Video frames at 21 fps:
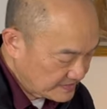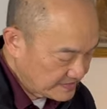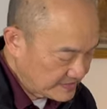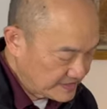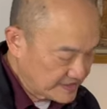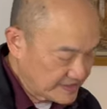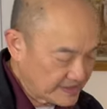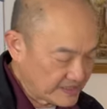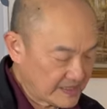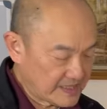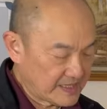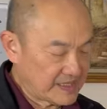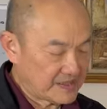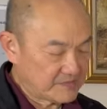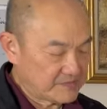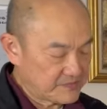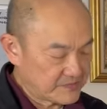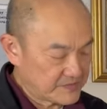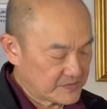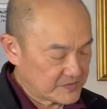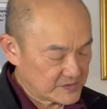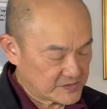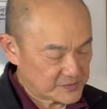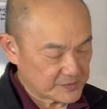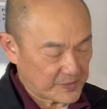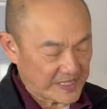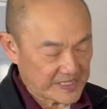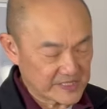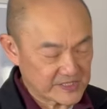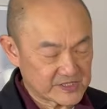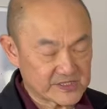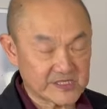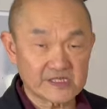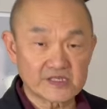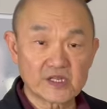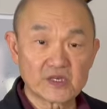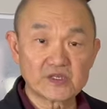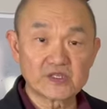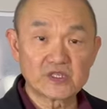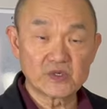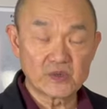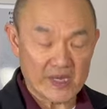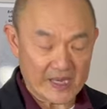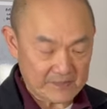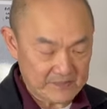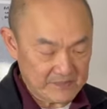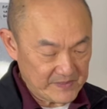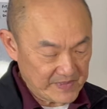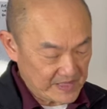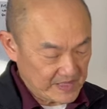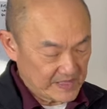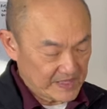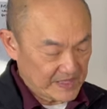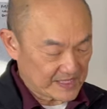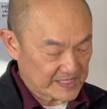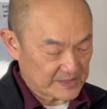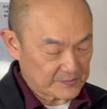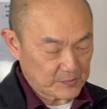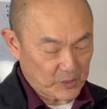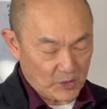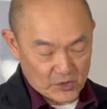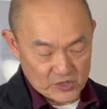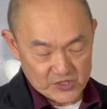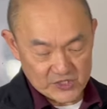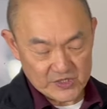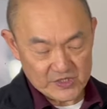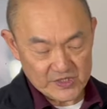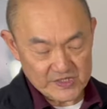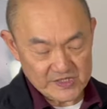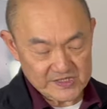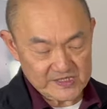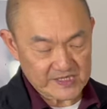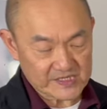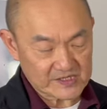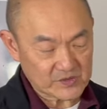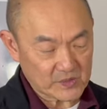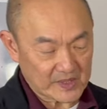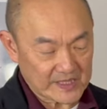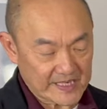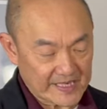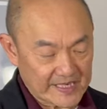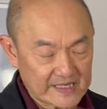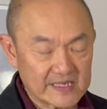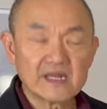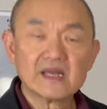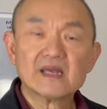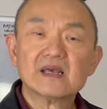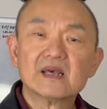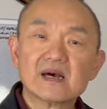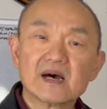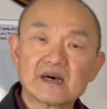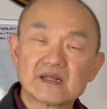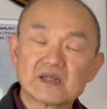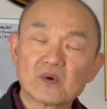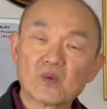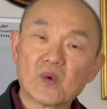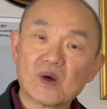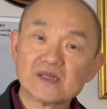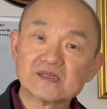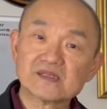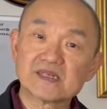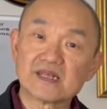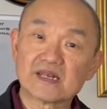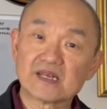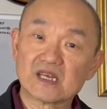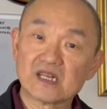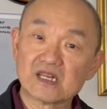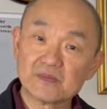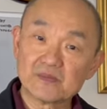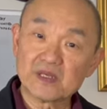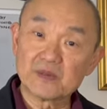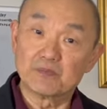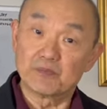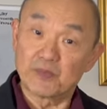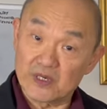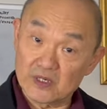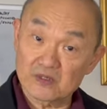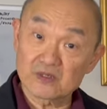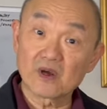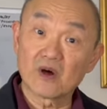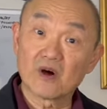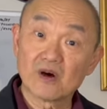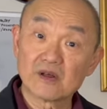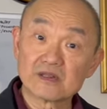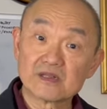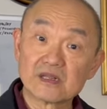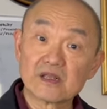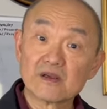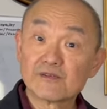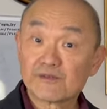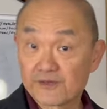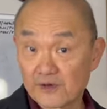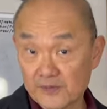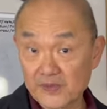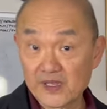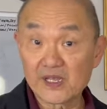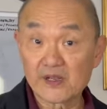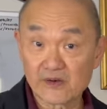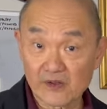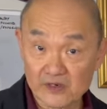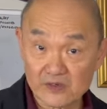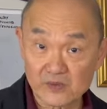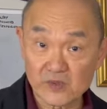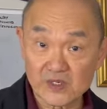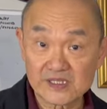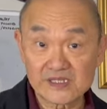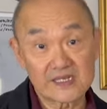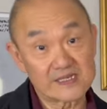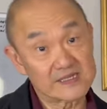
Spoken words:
the Spanish 602M and the Portuguese 618 are the ones that are going to be built on from here onwards